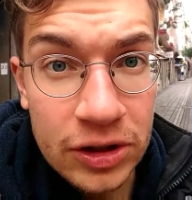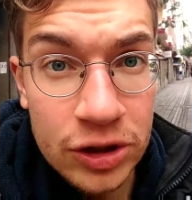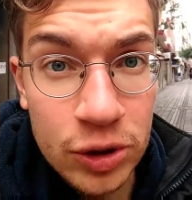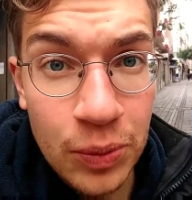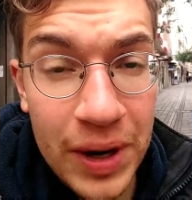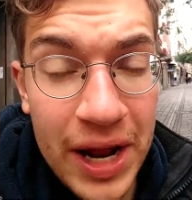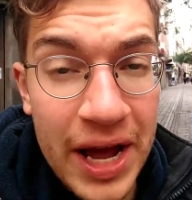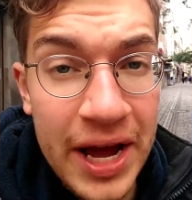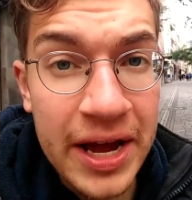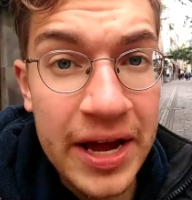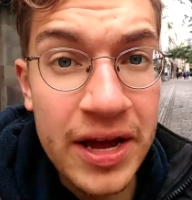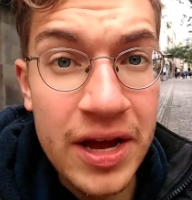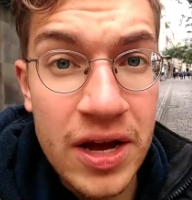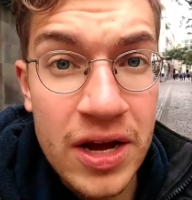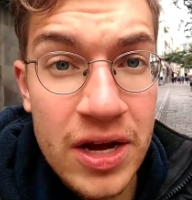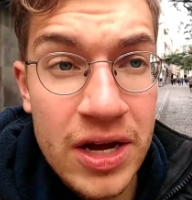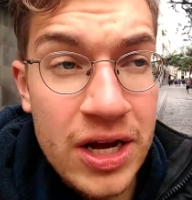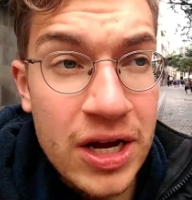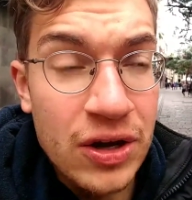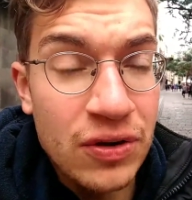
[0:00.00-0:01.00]
So what I
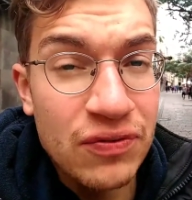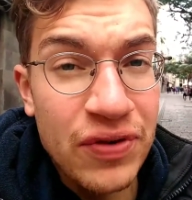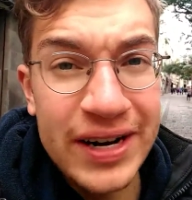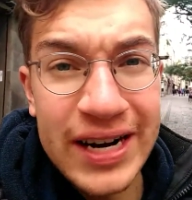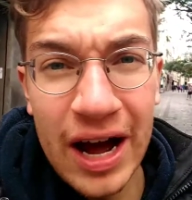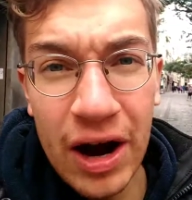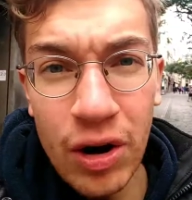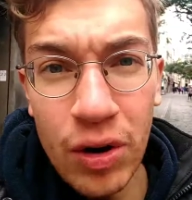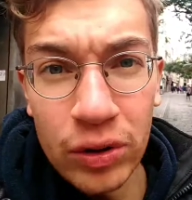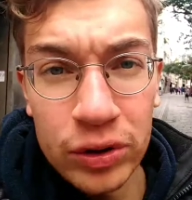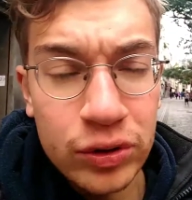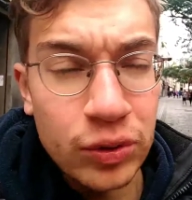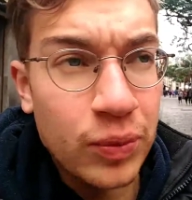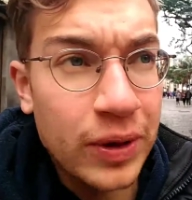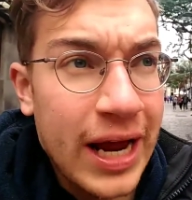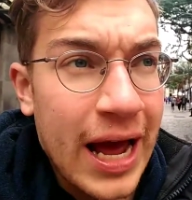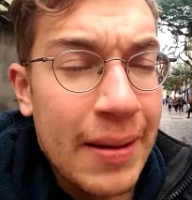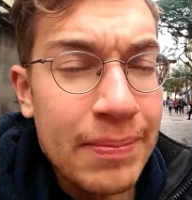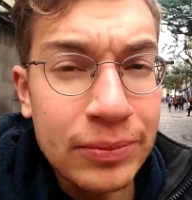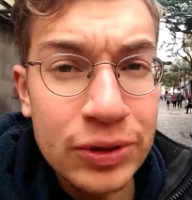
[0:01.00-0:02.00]
find out, or
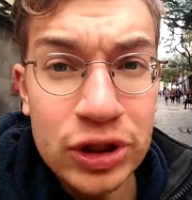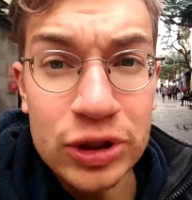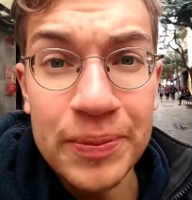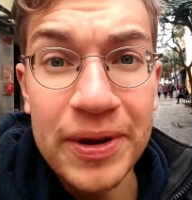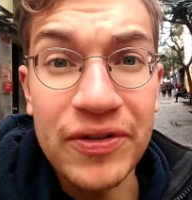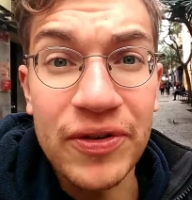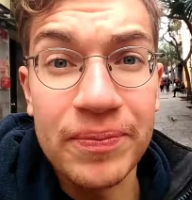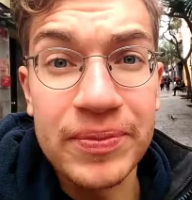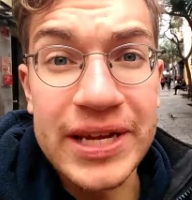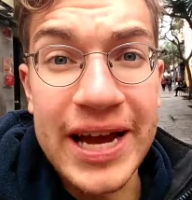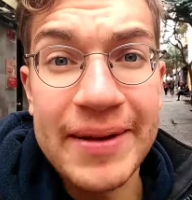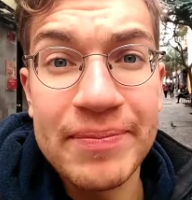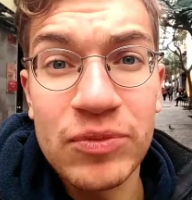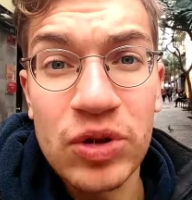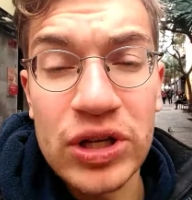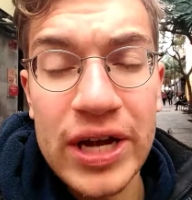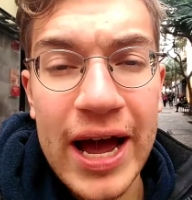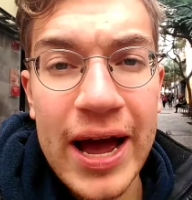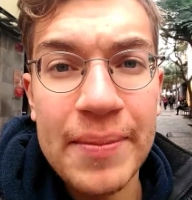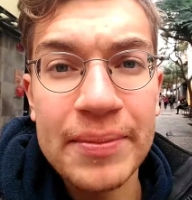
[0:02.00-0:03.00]
what happens to me from time
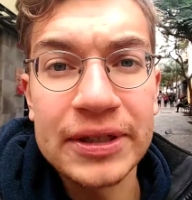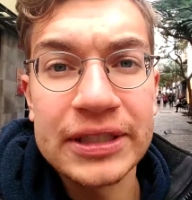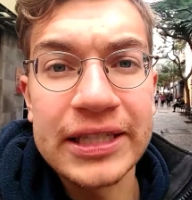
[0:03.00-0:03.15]
to time,